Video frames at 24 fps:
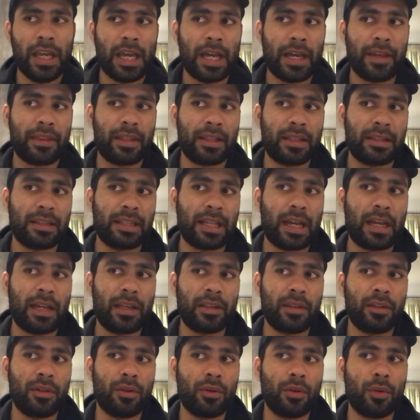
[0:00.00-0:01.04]
I think
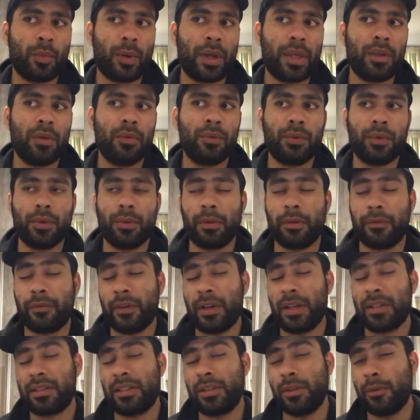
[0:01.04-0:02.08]
that, you know, the way you do it,
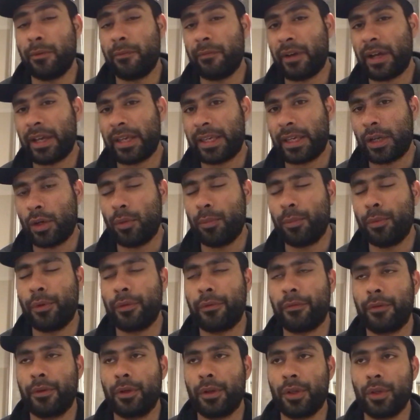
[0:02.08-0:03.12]
firstly, you'd fight Kell
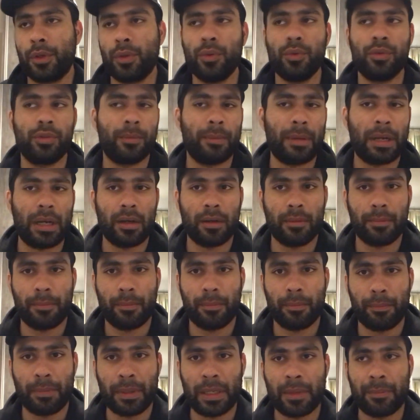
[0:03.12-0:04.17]
Brook for a huge amount of
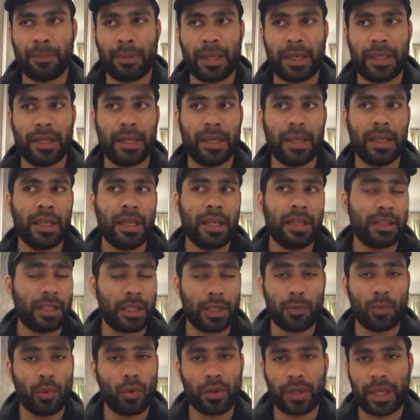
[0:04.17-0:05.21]
big payday
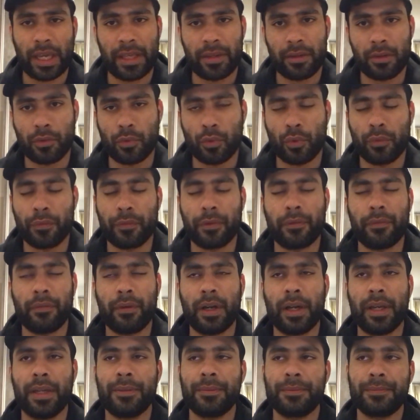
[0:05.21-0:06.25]
that you won't get in the Crawford
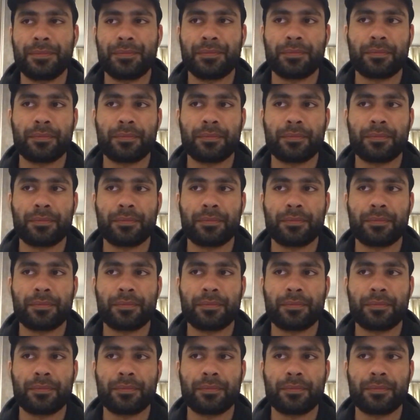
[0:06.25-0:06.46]
fight.